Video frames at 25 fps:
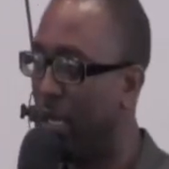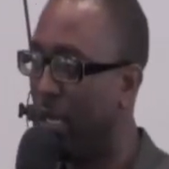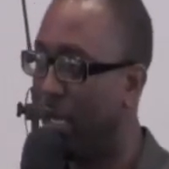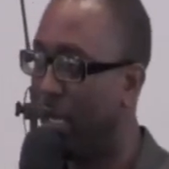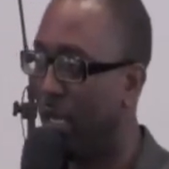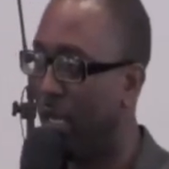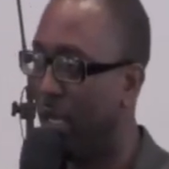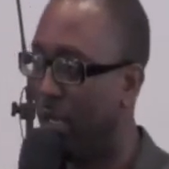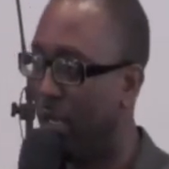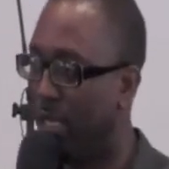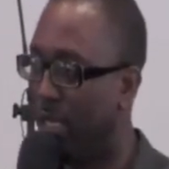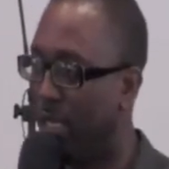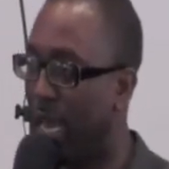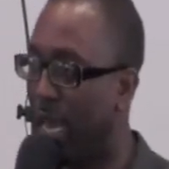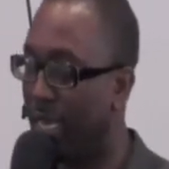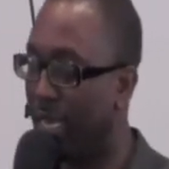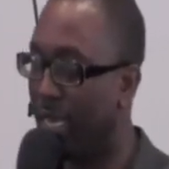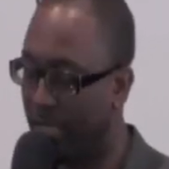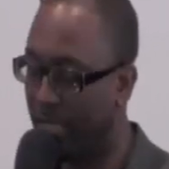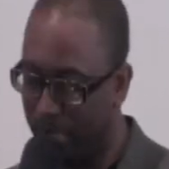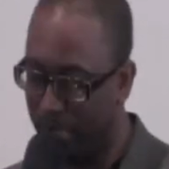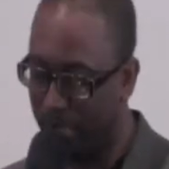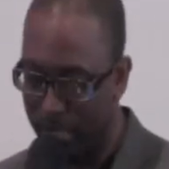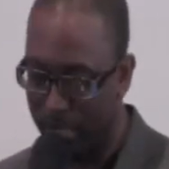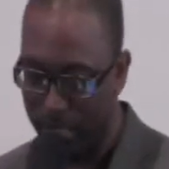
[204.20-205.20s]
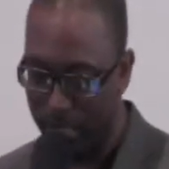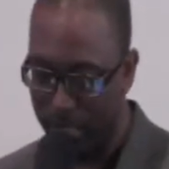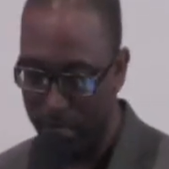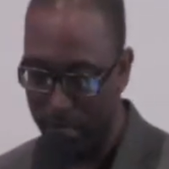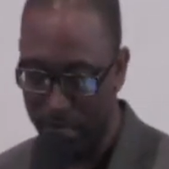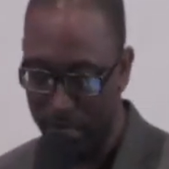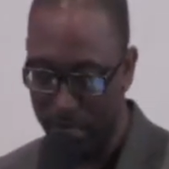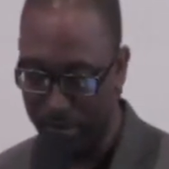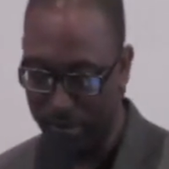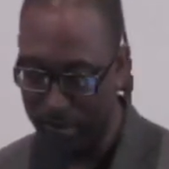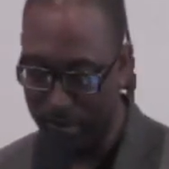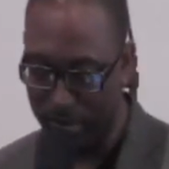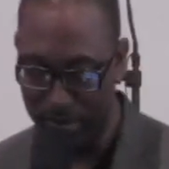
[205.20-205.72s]
the idea of
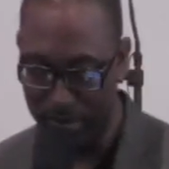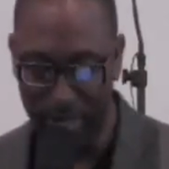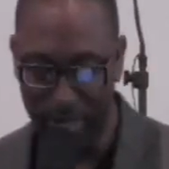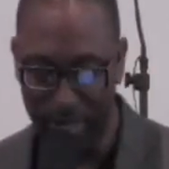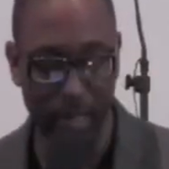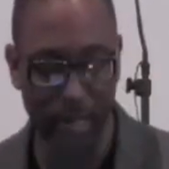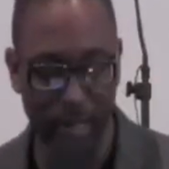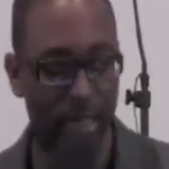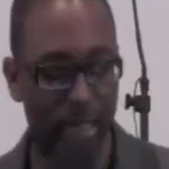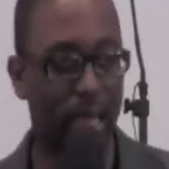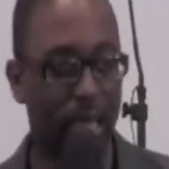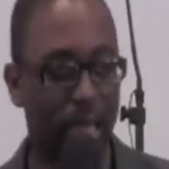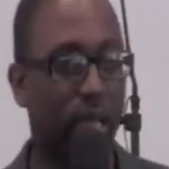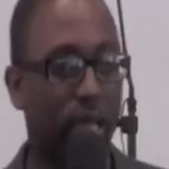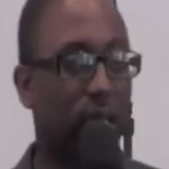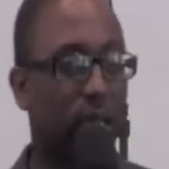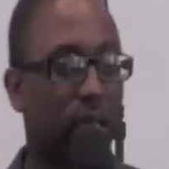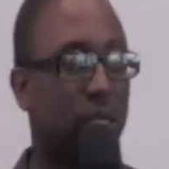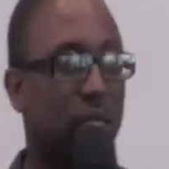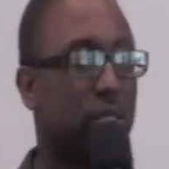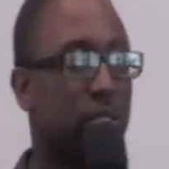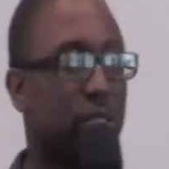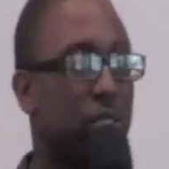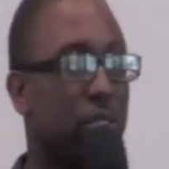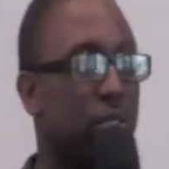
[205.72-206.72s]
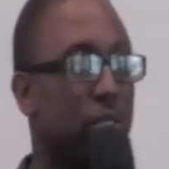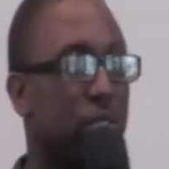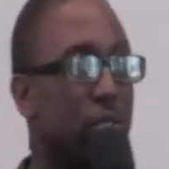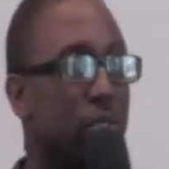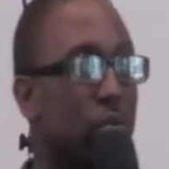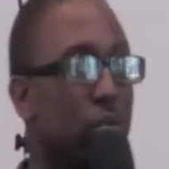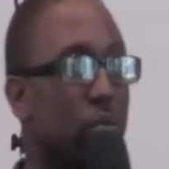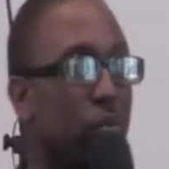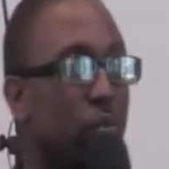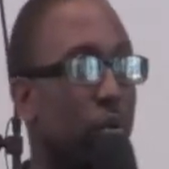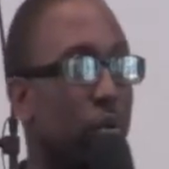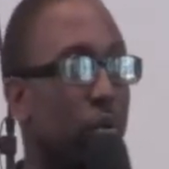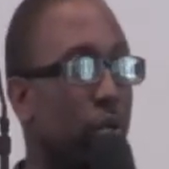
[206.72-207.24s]
giving thanks, we
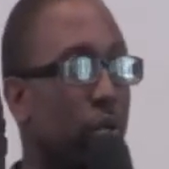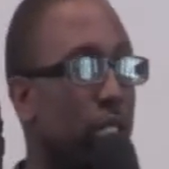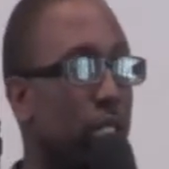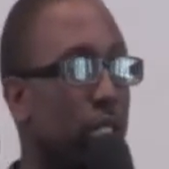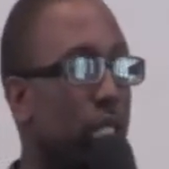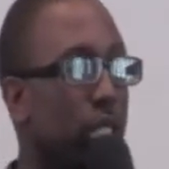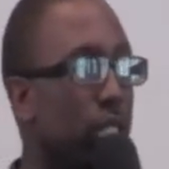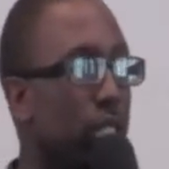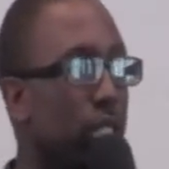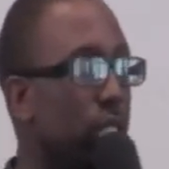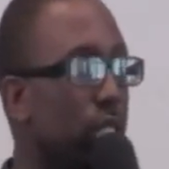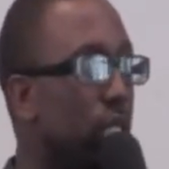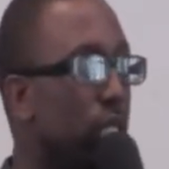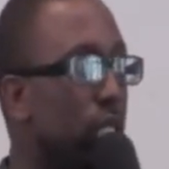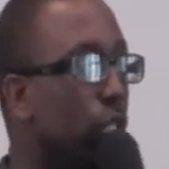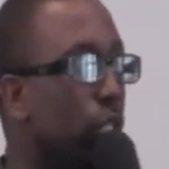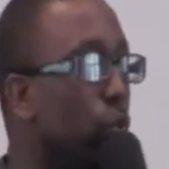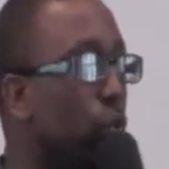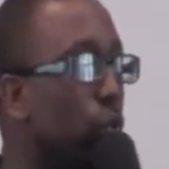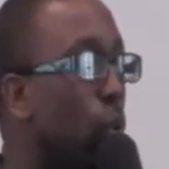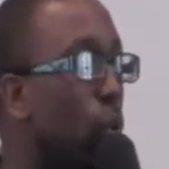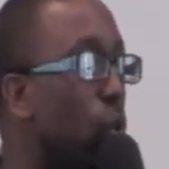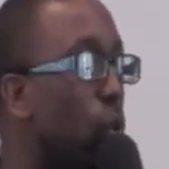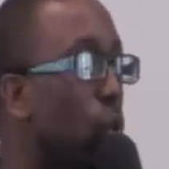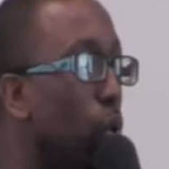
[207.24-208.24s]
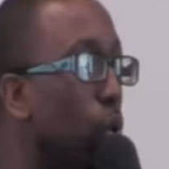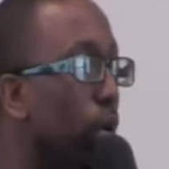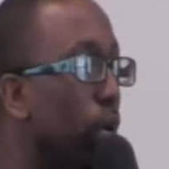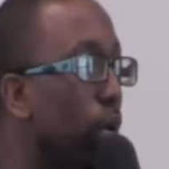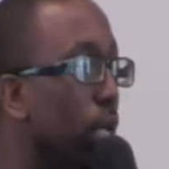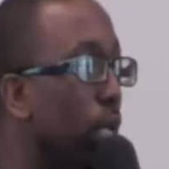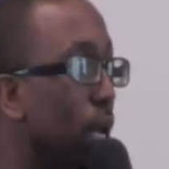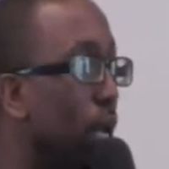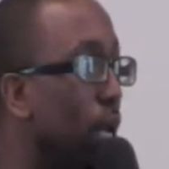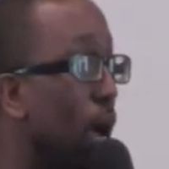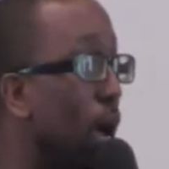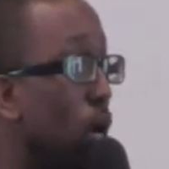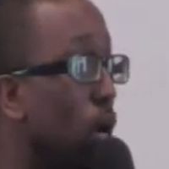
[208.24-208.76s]
want to continue on in
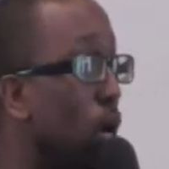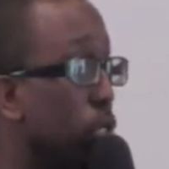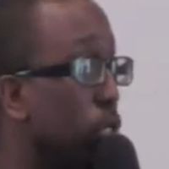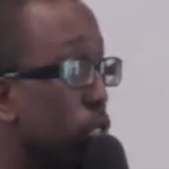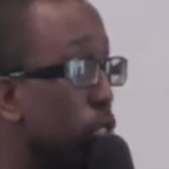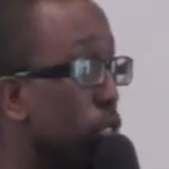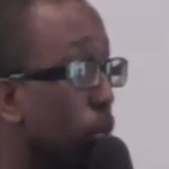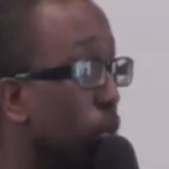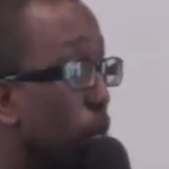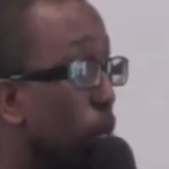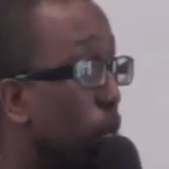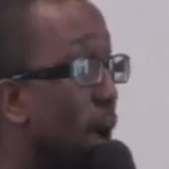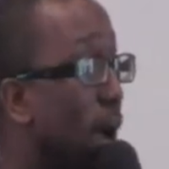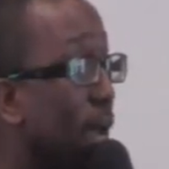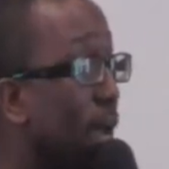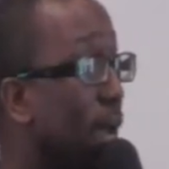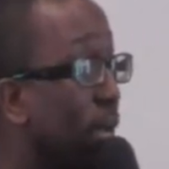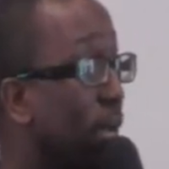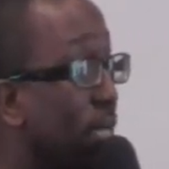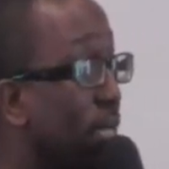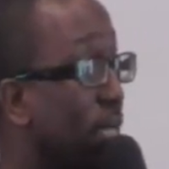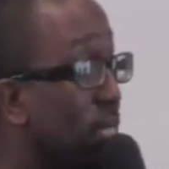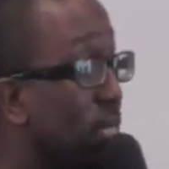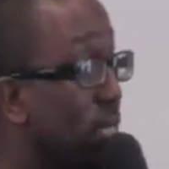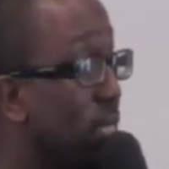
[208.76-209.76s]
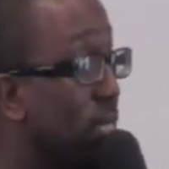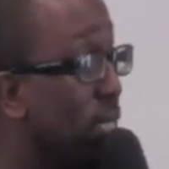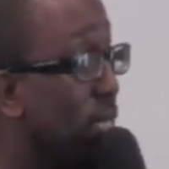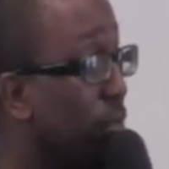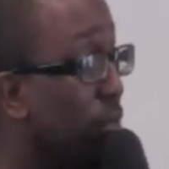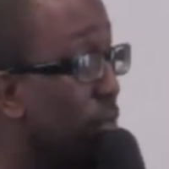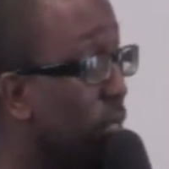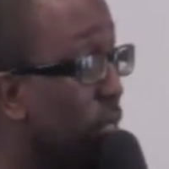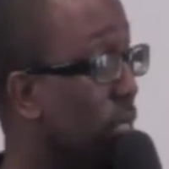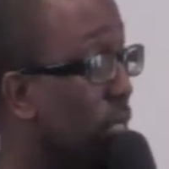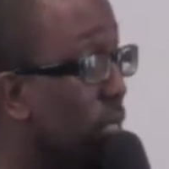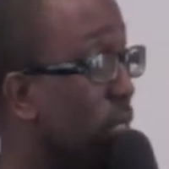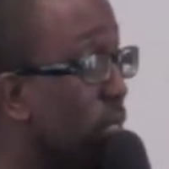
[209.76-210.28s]
our sermonic
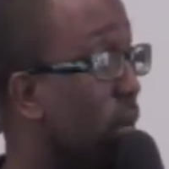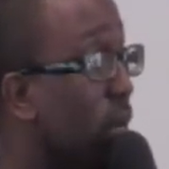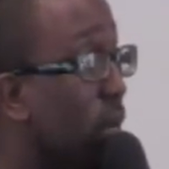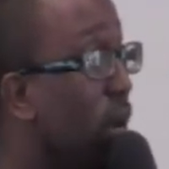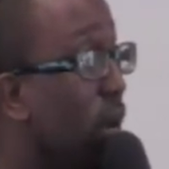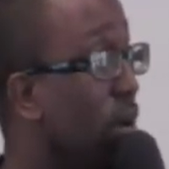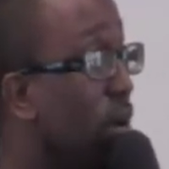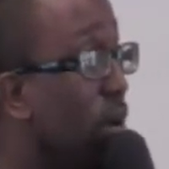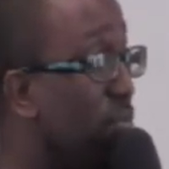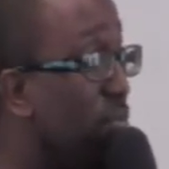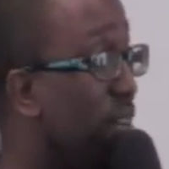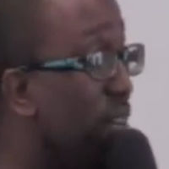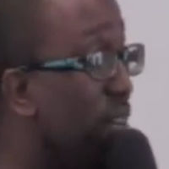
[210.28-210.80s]
series of